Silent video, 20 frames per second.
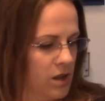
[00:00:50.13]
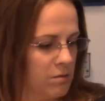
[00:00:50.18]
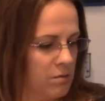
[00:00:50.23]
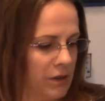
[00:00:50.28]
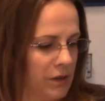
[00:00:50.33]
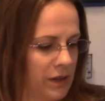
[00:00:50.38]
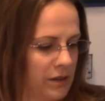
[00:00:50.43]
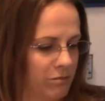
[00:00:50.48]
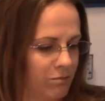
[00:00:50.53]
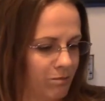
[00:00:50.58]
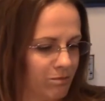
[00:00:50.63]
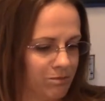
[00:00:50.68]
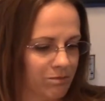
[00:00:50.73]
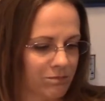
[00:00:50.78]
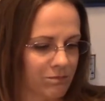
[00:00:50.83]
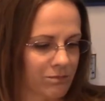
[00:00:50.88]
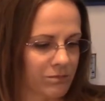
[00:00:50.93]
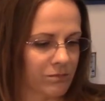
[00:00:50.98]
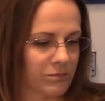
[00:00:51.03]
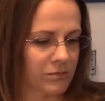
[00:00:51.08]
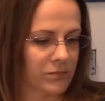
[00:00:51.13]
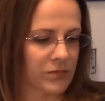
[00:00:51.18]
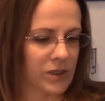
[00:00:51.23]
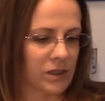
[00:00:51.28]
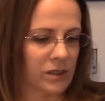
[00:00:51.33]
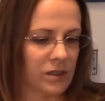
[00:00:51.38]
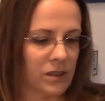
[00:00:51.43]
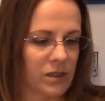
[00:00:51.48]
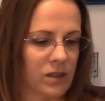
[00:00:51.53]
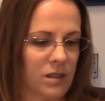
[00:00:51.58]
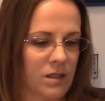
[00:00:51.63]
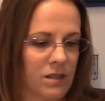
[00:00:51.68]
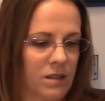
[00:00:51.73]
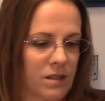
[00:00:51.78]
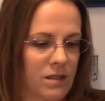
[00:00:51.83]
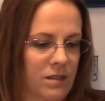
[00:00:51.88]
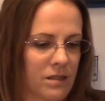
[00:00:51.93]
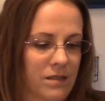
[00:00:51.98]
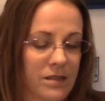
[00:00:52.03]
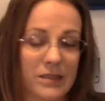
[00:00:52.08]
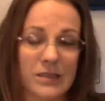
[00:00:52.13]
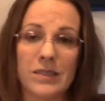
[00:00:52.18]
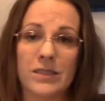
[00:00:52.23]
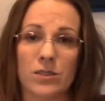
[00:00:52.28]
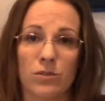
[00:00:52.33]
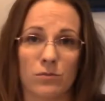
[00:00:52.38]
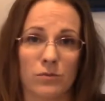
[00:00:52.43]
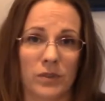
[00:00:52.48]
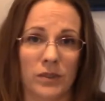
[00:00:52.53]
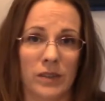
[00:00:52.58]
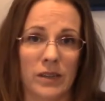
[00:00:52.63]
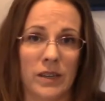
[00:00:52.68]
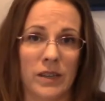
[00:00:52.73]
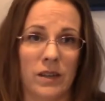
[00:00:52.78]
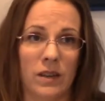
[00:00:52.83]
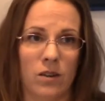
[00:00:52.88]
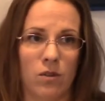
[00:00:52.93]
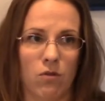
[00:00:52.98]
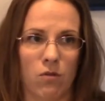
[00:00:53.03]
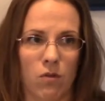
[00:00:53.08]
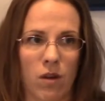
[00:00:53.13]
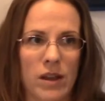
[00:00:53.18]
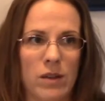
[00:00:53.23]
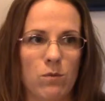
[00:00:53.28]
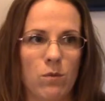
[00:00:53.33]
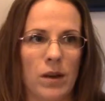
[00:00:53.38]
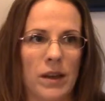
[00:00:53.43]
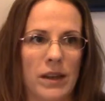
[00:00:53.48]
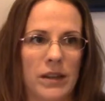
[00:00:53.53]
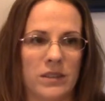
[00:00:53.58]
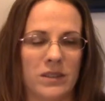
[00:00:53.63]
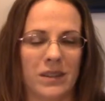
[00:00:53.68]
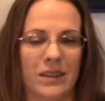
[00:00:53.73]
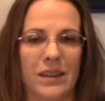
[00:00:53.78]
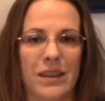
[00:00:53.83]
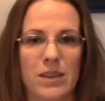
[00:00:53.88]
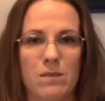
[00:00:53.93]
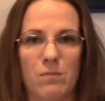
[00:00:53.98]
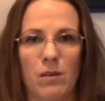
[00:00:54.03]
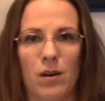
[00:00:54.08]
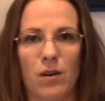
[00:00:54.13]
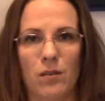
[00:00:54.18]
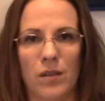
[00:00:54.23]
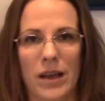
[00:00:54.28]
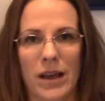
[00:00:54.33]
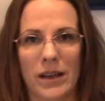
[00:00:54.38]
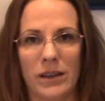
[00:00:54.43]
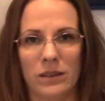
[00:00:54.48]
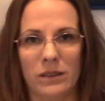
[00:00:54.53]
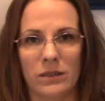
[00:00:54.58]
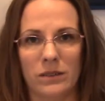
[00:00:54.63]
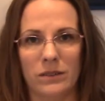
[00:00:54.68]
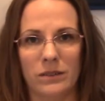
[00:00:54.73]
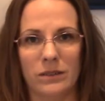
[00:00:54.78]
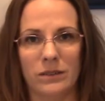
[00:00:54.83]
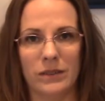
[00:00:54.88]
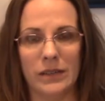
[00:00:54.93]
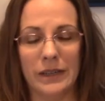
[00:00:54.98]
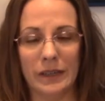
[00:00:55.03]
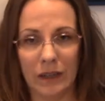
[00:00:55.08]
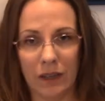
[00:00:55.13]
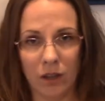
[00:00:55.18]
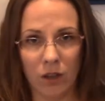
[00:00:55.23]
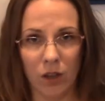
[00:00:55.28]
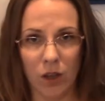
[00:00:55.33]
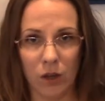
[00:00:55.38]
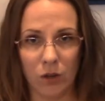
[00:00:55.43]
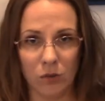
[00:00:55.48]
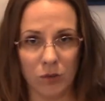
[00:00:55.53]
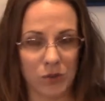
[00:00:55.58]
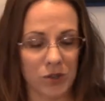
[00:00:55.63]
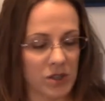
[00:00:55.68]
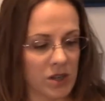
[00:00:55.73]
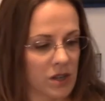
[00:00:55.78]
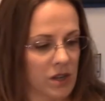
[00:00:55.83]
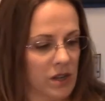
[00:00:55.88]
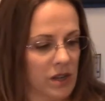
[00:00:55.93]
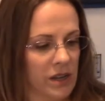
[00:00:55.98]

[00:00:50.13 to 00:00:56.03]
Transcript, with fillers: But this is a really great way to keep all that enclosed.